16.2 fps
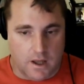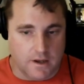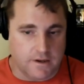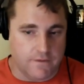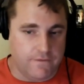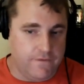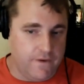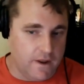
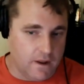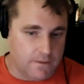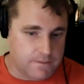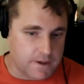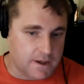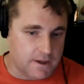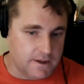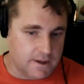
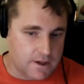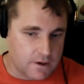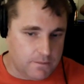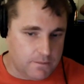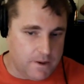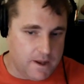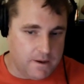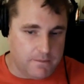developed a
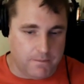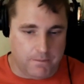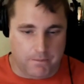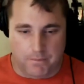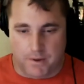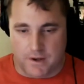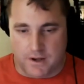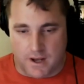little bit,
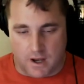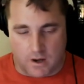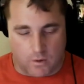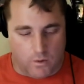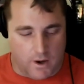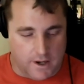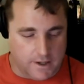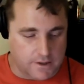but not
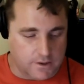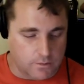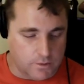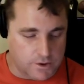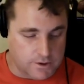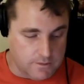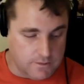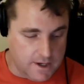quite into
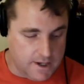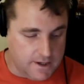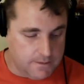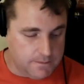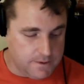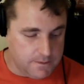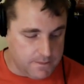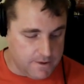what you needed
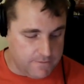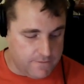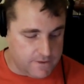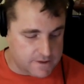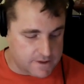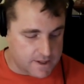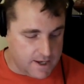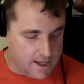him to be
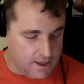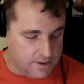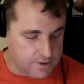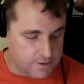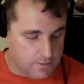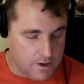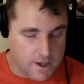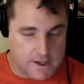
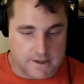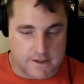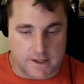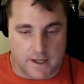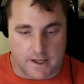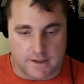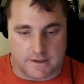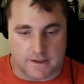physicality wise.
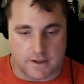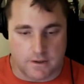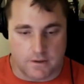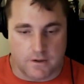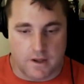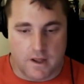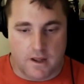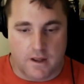And
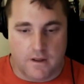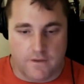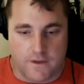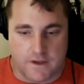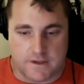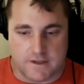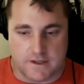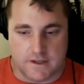so
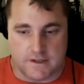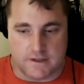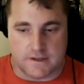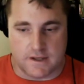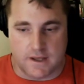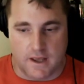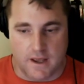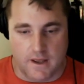this
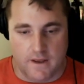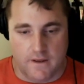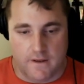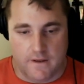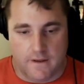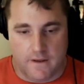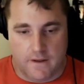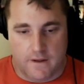
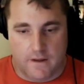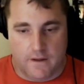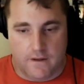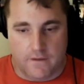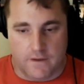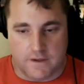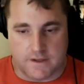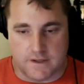
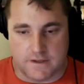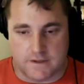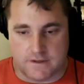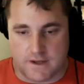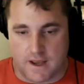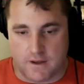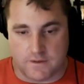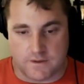
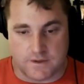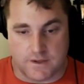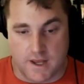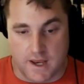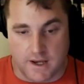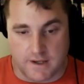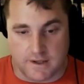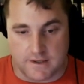is
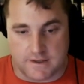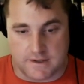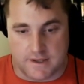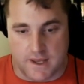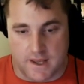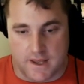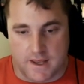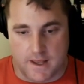outstanding to
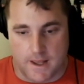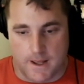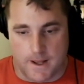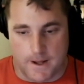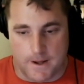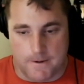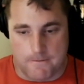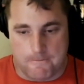see.
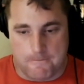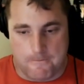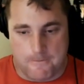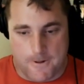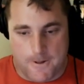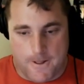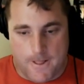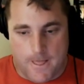
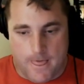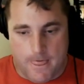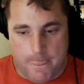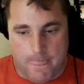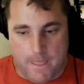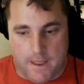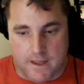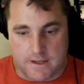
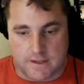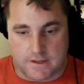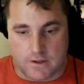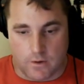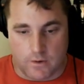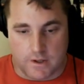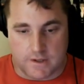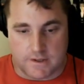He's
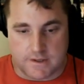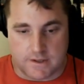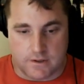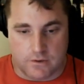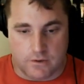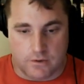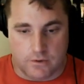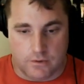going
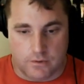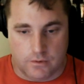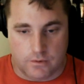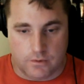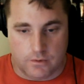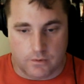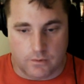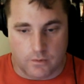
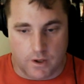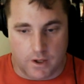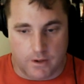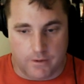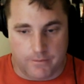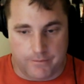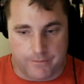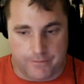to,
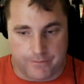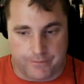well,